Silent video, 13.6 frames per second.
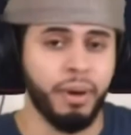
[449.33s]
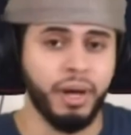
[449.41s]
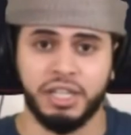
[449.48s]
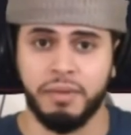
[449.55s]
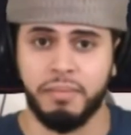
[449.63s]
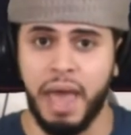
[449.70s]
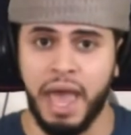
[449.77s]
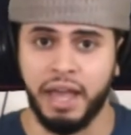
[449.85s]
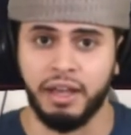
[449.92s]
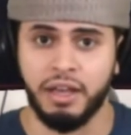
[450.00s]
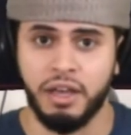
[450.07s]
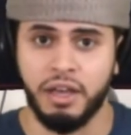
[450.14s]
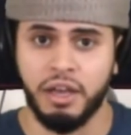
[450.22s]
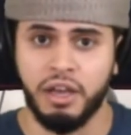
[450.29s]
a punching bag?
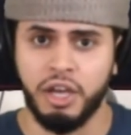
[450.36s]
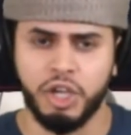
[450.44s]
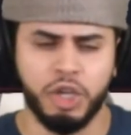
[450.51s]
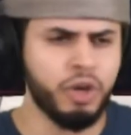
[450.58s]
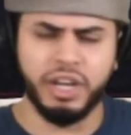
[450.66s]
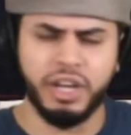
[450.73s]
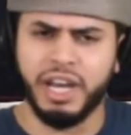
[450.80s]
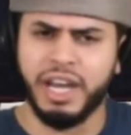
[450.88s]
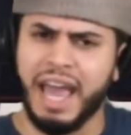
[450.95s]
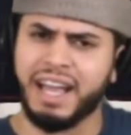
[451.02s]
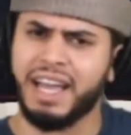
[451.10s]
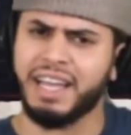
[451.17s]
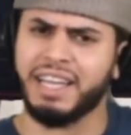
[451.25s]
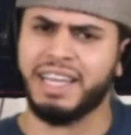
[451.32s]
You couldn't
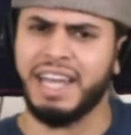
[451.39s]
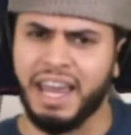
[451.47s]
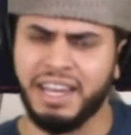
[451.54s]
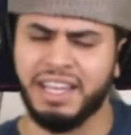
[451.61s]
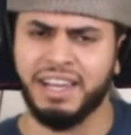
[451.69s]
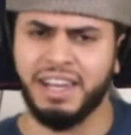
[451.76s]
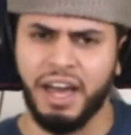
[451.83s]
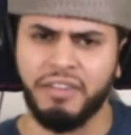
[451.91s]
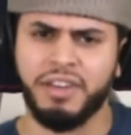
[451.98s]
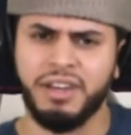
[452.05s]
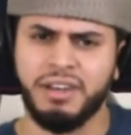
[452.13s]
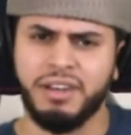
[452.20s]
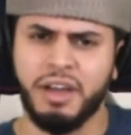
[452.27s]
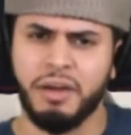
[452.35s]
knock out Gennady
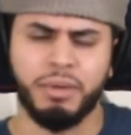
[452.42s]
Golovkin,